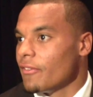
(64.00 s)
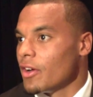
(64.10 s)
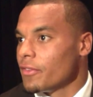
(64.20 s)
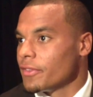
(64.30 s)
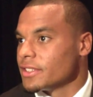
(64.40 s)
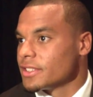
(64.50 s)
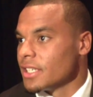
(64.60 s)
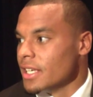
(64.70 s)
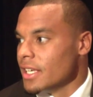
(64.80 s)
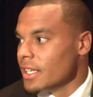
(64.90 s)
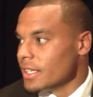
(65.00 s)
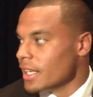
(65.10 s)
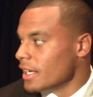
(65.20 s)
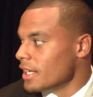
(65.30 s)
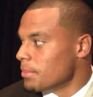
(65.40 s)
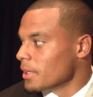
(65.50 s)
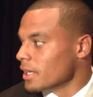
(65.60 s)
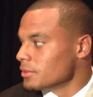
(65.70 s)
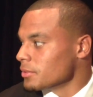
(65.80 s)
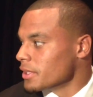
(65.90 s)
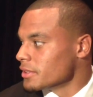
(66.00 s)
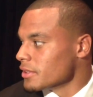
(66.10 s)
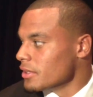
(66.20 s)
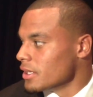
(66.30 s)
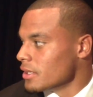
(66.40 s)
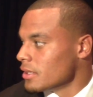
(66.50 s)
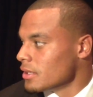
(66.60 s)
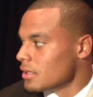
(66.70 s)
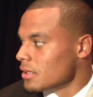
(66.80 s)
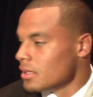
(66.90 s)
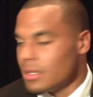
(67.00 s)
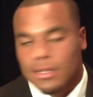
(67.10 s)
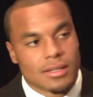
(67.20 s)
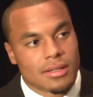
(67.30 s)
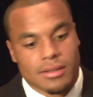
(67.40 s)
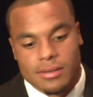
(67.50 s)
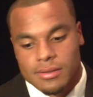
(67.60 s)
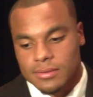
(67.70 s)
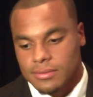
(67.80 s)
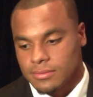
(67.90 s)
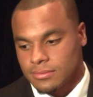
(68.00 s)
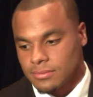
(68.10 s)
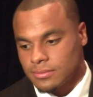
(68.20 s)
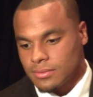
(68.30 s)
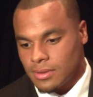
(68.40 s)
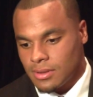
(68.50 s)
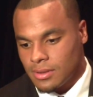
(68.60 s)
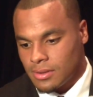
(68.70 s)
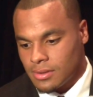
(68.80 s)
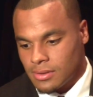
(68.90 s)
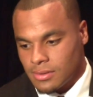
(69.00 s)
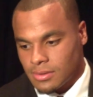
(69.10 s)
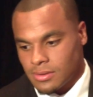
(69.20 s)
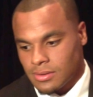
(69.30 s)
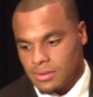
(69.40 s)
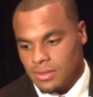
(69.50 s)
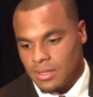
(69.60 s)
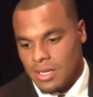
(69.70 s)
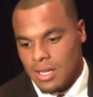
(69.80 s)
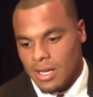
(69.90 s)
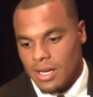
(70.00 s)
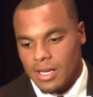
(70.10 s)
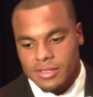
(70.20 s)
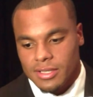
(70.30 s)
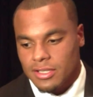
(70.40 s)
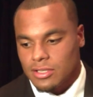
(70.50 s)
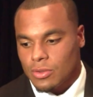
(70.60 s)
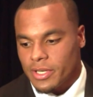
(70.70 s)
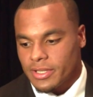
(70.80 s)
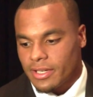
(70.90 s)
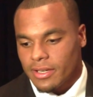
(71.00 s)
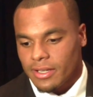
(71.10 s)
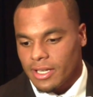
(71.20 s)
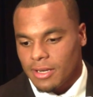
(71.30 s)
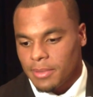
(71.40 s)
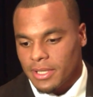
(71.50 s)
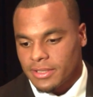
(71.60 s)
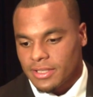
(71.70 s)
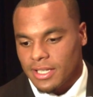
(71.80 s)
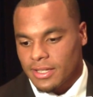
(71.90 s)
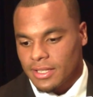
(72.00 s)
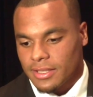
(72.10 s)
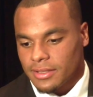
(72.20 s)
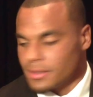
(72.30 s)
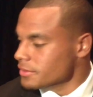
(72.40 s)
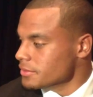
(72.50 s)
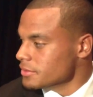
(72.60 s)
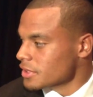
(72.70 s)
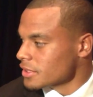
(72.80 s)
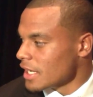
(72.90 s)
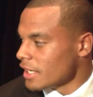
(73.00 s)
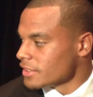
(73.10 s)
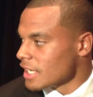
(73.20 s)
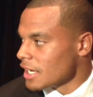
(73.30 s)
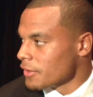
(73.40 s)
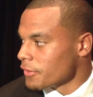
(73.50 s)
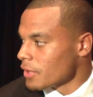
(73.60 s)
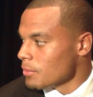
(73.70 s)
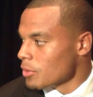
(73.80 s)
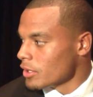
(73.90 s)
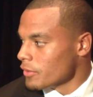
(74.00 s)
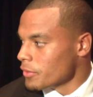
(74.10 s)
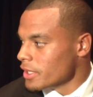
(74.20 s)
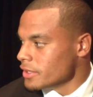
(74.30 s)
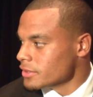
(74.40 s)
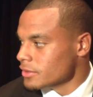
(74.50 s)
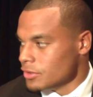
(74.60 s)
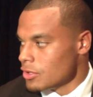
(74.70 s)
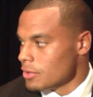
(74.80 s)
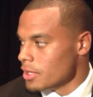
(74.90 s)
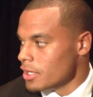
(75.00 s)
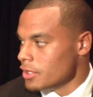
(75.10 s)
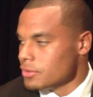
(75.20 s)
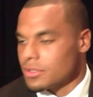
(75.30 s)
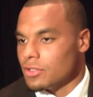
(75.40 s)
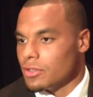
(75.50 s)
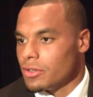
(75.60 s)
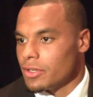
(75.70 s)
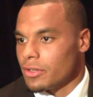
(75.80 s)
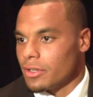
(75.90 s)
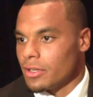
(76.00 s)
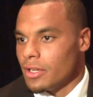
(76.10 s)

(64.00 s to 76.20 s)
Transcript: offense that he plays with. So, uh, how much has he tweaked it in the last couple of years? Uh, it's, it's, tweaks here and there, but it's nothing just outside of the framework of what he's norm, uh, used to doing or